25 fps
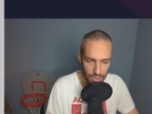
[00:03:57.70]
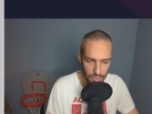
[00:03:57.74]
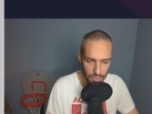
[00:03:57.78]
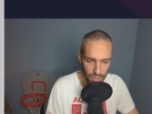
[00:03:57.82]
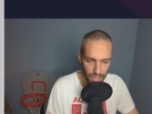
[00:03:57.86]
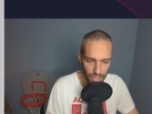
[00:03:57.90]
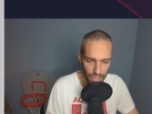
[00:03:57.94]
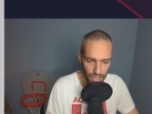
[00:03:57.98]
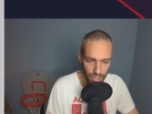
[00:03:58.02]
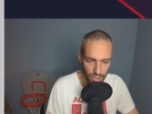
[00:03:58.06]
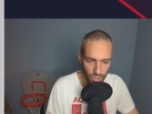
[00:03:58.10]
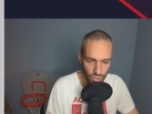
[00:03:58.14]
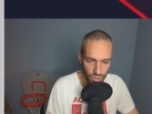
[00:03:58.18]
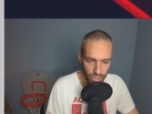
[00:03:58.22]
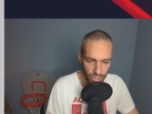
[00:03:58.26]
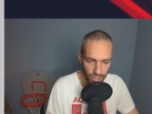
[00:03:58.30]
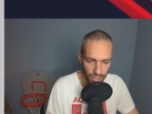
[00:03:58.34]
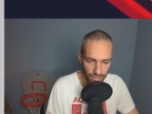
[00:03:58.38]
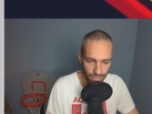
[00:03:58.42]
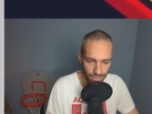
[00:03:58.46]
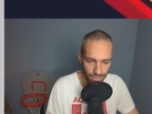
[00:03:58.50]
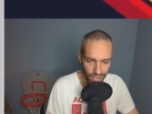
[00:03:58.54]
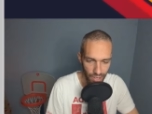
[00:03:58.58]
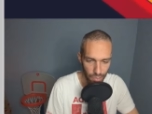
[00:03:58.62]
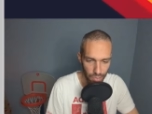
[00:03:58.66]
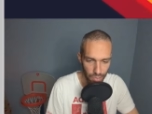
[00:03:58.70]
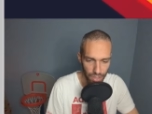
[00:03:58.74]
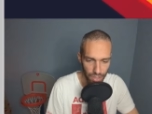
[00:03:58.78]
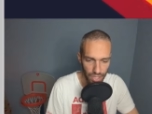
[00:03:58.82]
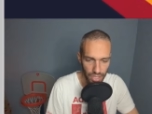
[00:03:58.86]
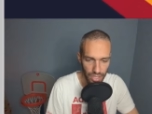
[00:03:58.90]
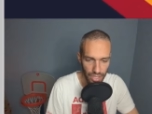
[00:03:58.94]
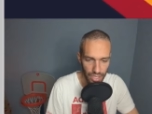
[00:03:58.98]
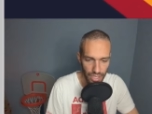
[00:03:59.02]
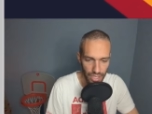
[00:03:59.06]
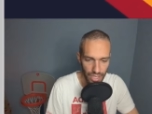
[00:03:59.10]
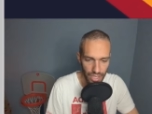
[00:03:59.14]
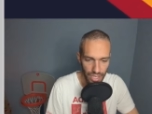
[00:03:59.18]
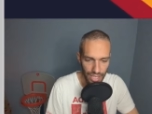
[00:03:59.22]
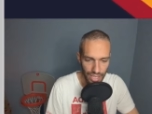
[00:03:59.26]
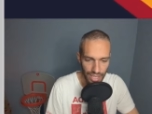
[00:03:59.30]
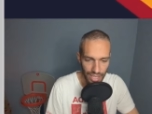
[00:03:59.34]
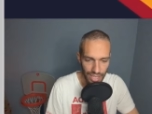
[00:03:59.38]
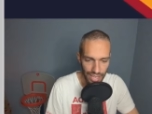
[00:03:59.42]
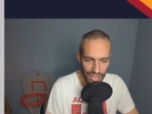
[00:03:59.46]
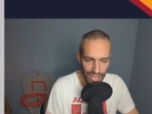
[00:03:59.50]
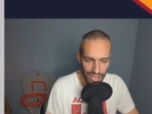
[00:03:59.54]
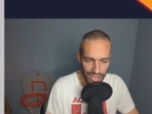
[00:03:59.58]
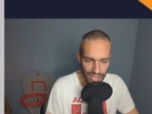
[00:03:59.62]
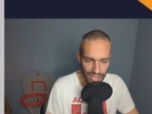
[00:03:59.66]
per energy than Foul Play.
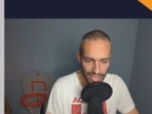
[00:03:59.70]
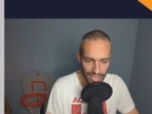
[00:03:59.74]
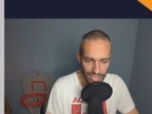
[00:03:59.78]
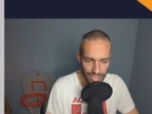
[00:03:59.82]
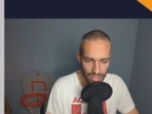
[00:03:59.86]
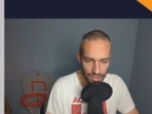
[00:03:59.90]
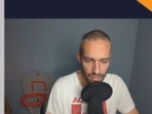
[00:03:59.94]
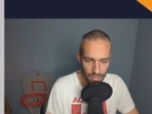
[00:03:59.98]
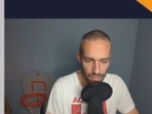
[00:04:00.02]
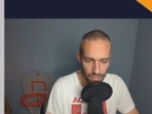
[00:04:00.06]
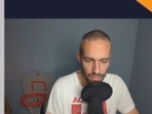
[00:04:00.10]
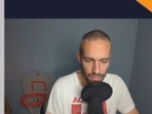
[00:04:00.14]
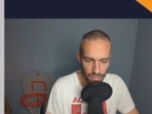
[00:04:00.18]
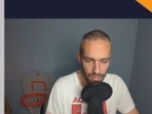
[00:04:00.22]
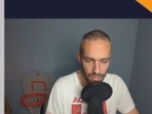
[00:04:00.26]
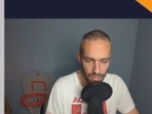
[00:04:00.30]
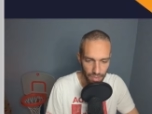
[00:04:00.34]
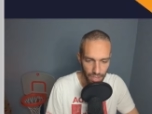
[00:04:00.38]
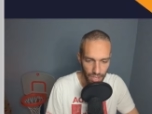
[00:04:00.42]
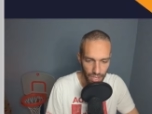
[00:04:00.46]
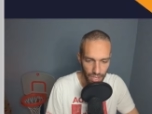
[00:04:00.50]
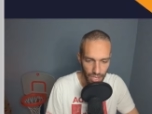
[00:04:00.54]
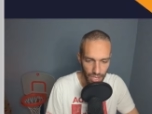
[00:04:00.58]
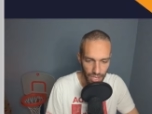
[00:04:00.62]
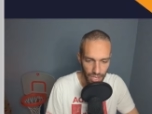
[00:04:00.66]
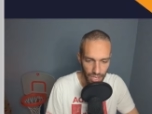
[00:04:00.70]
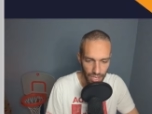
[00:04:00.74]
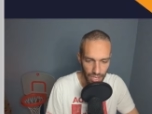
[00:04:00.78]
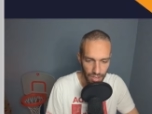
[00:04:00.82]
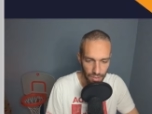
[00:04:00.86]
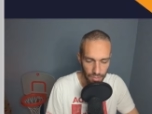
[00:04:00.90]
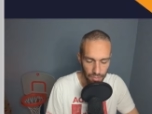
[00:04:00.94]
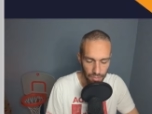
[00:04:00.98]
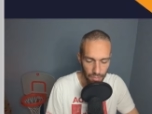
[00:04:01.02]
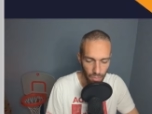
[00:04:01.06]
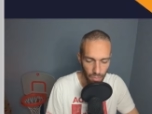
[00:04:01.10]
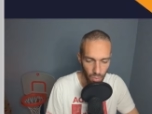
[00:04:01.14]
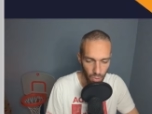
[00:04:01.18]
And more